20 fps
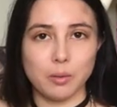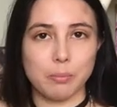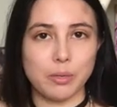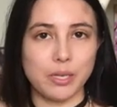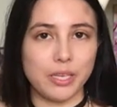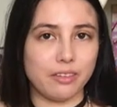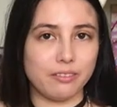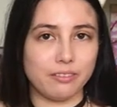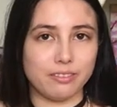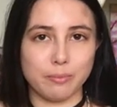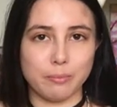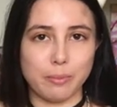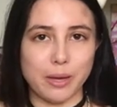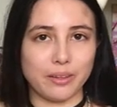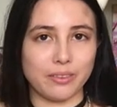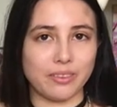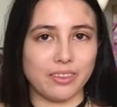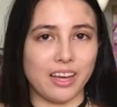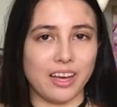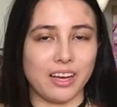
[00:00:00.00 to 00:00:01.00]
peeved
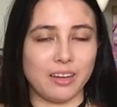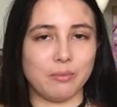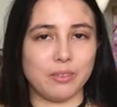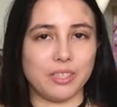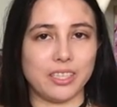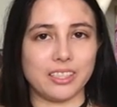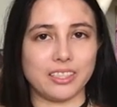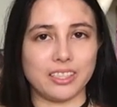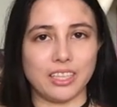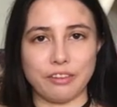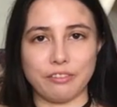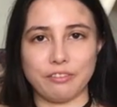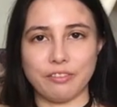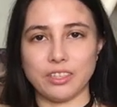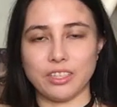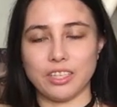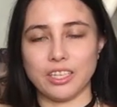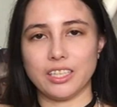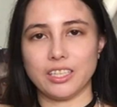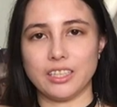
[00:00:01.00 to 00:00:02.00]
about that because I
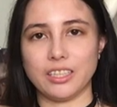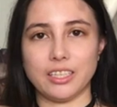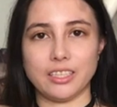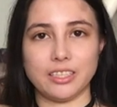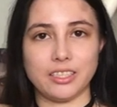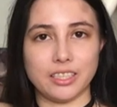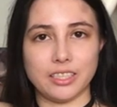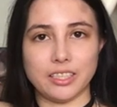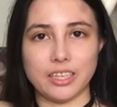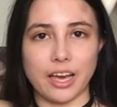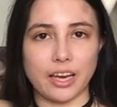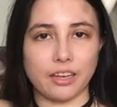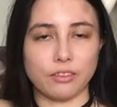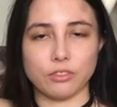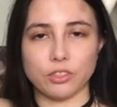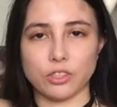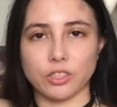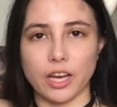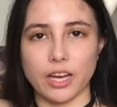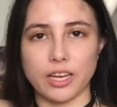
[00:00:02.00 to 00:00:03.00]
feel like they did
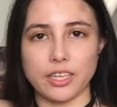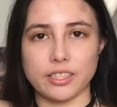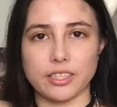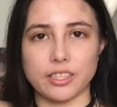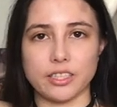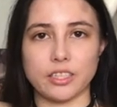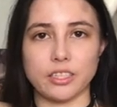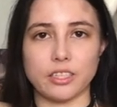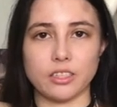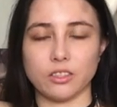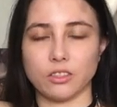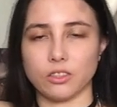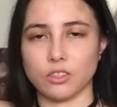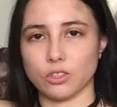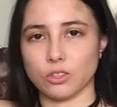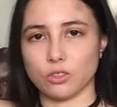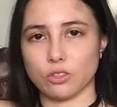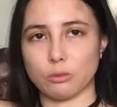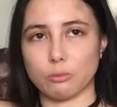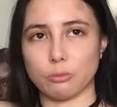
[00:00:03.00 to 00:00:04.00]
advertise it in the
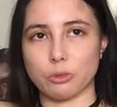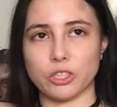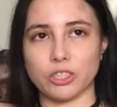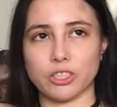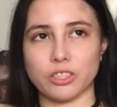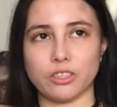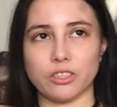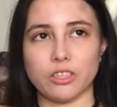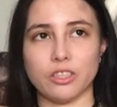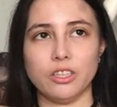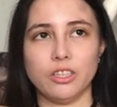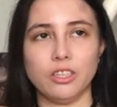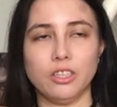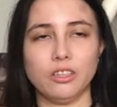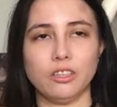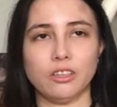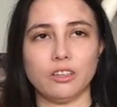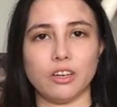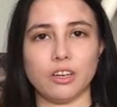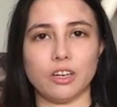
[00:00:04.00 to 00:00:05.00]
description
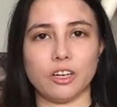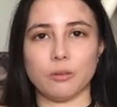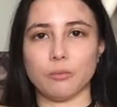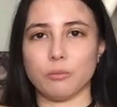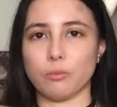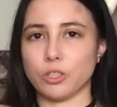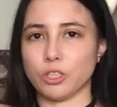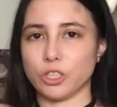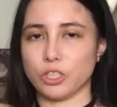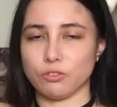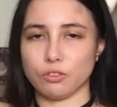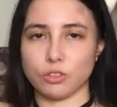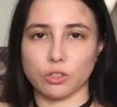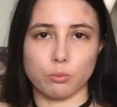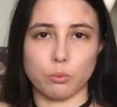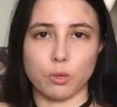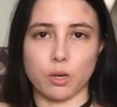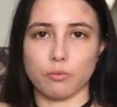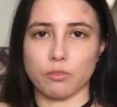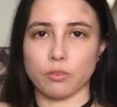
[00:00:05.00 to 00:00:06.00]
um, when she
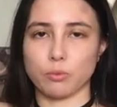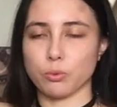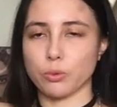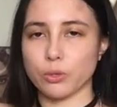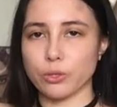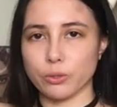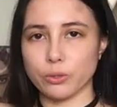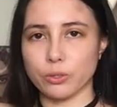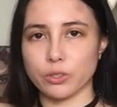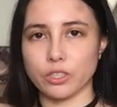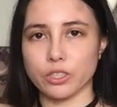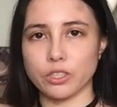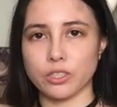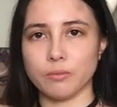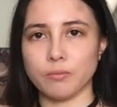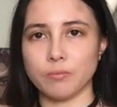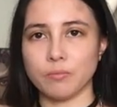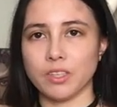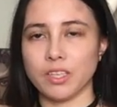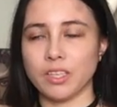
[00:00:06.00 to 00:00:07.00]
first went up for pre-order.
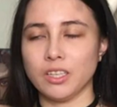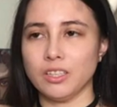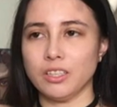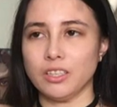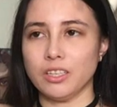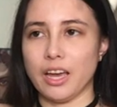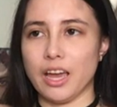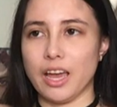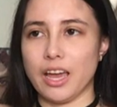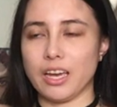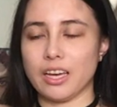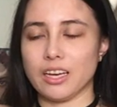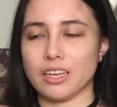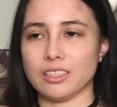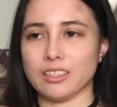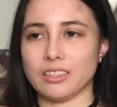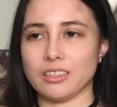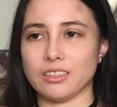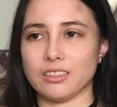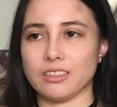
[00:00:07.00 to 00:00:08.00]

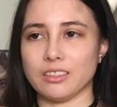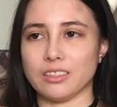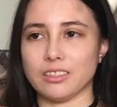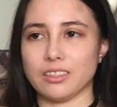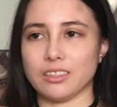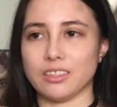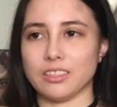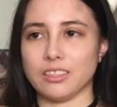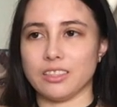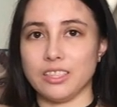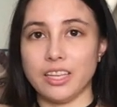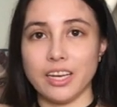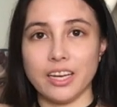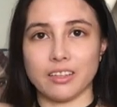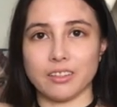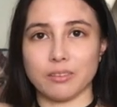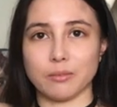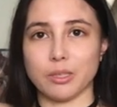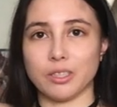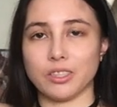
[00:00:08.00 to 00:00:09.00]
And
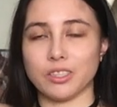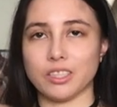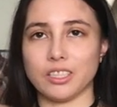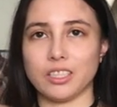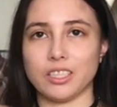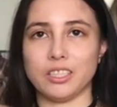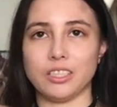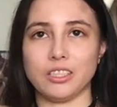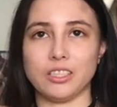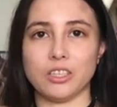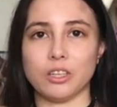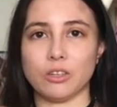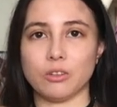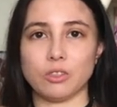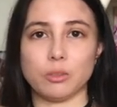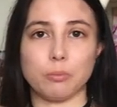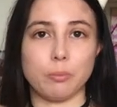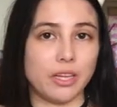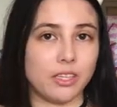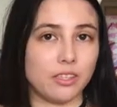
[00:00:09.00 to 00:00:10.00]
yeah, apparently, you know,
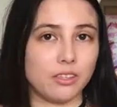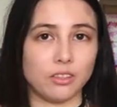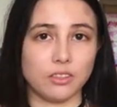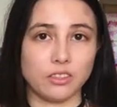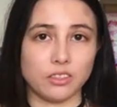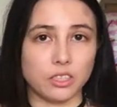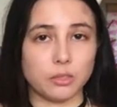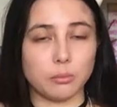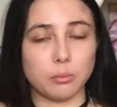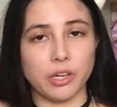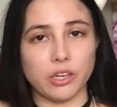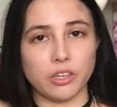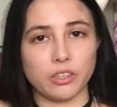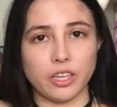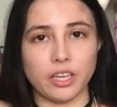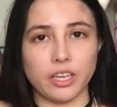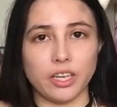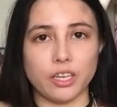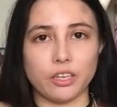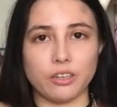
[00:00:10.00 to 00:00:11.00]
depends on the supplier
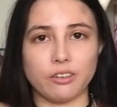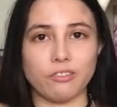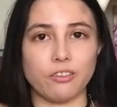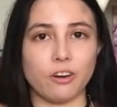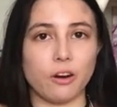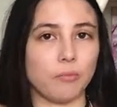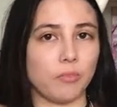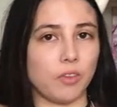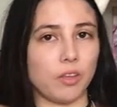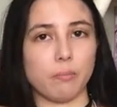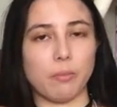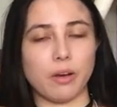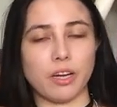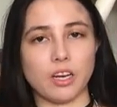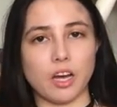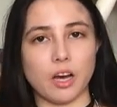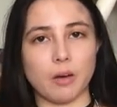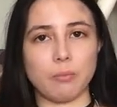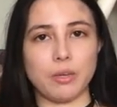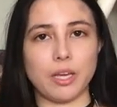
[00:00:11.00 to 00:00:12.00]
they get it from, they might
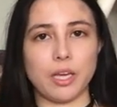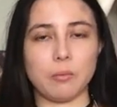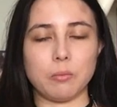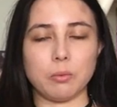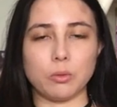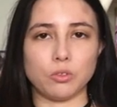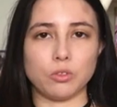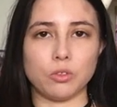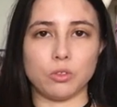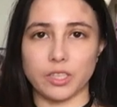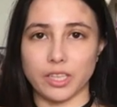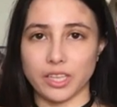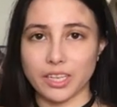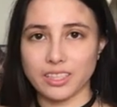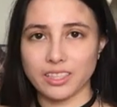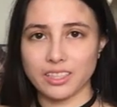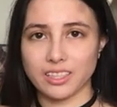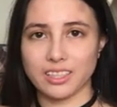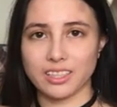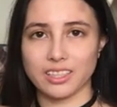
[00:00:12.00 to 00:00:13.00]
not be able to
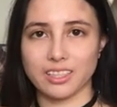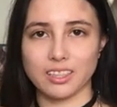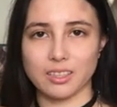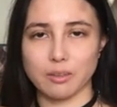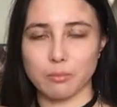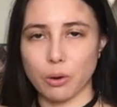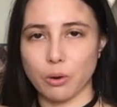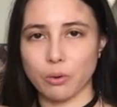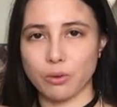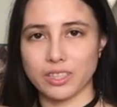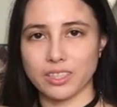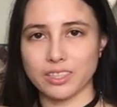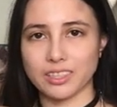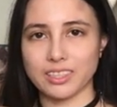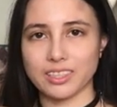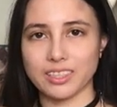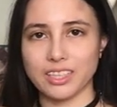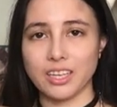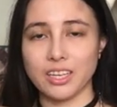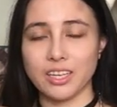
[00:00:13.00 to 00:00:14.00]
get the
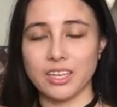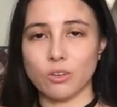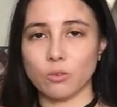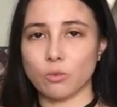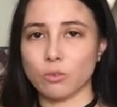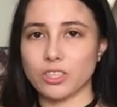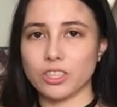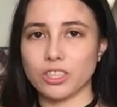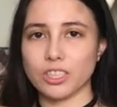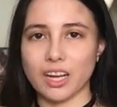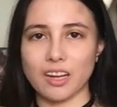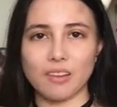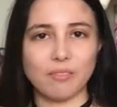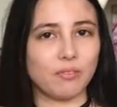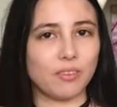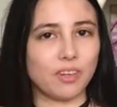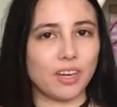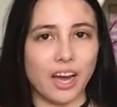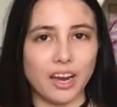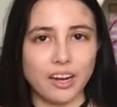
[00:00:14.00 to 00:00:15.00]
bonus, which
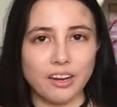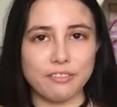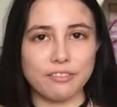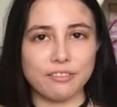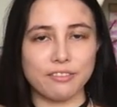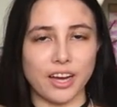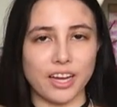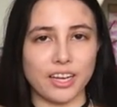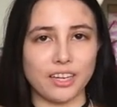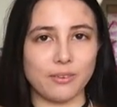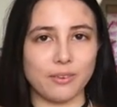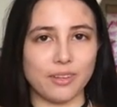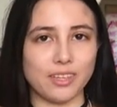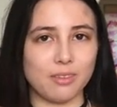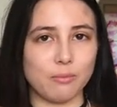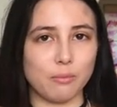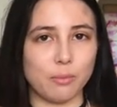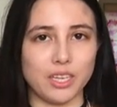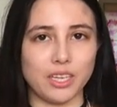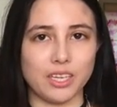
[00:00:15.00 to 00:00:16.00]
I'm kind of fine
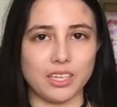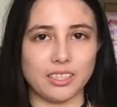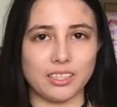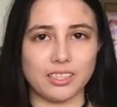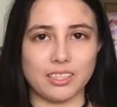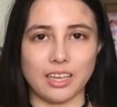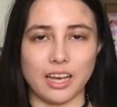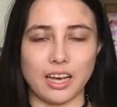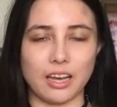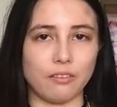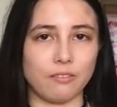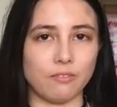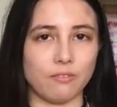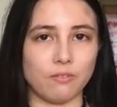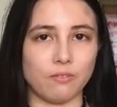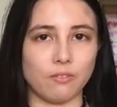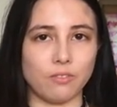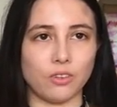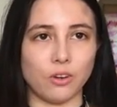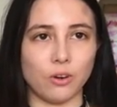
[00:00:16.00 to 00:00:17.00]
with because I've
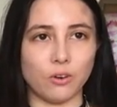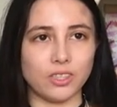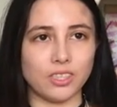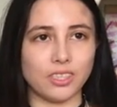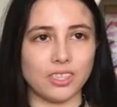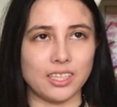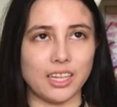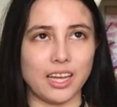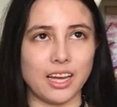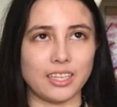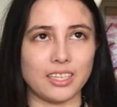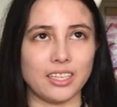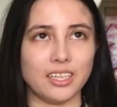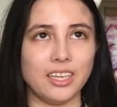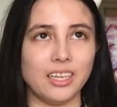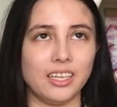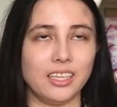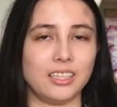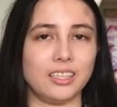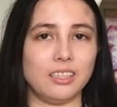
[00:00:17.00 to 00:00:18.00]
noticed that
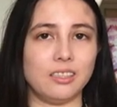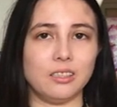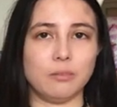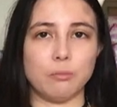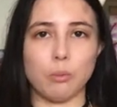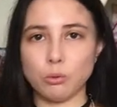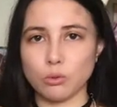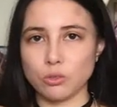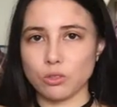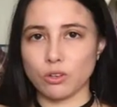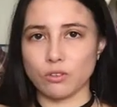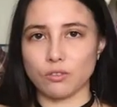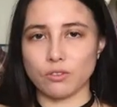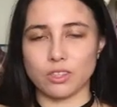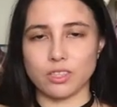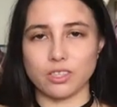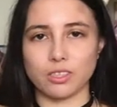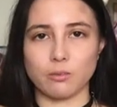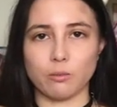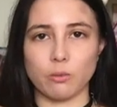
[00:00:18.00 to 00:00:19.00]
the postcard for
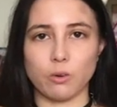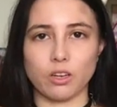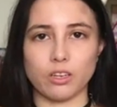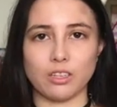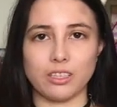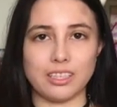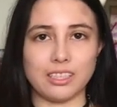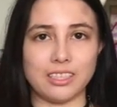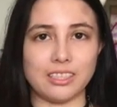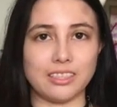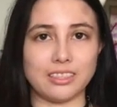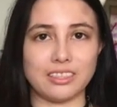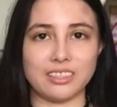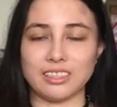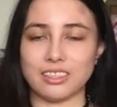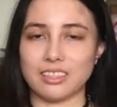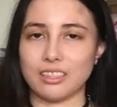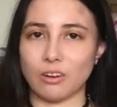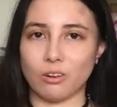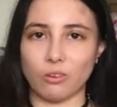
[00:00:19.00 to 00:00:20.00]
this one
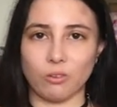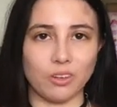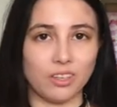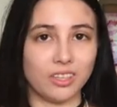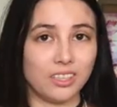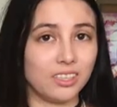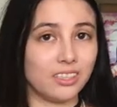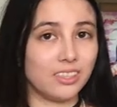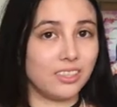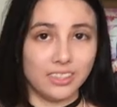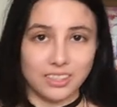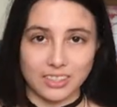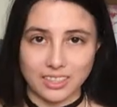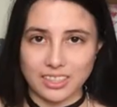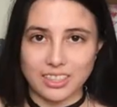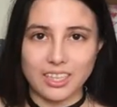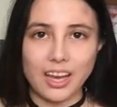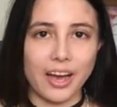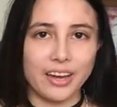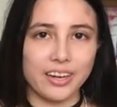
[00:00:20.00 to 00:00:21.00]
is, you know,
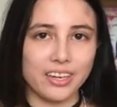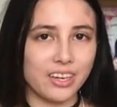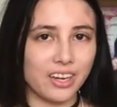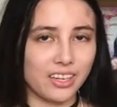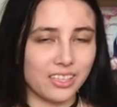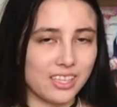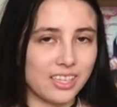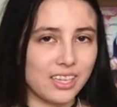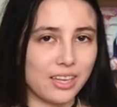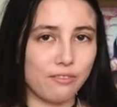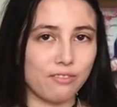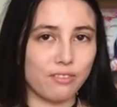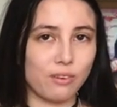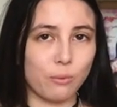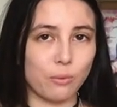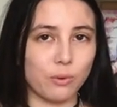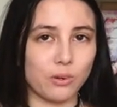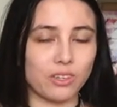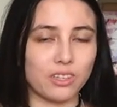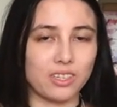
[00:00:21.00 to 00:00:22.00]
kind of not safe for
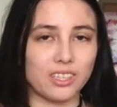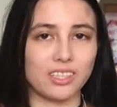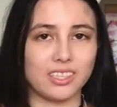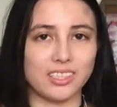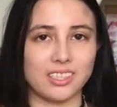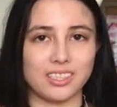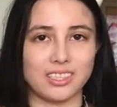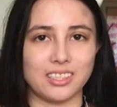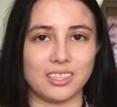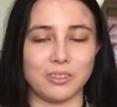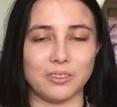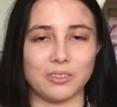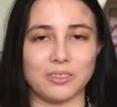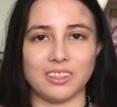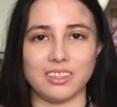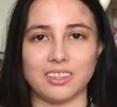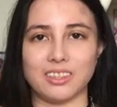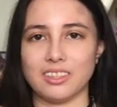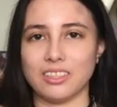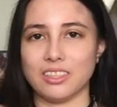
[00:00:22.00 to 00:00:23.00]
work.
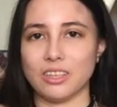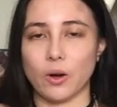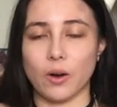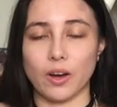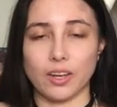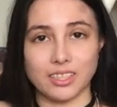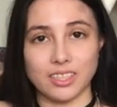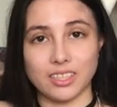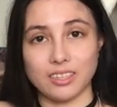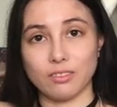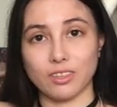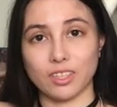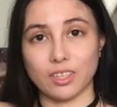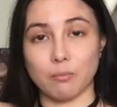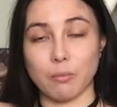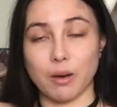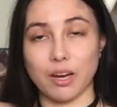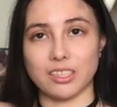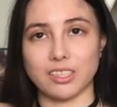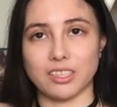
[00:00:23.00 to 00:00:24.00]
So, you know, I didn't really
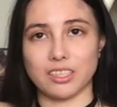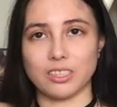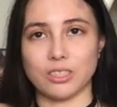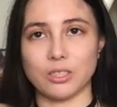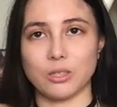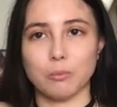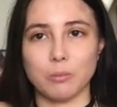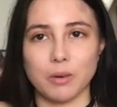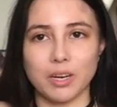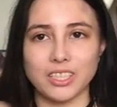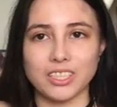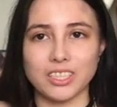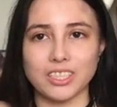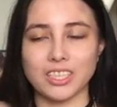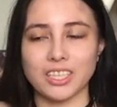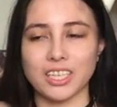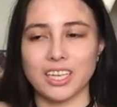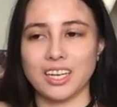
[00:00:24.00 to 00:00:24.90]
mind it too much.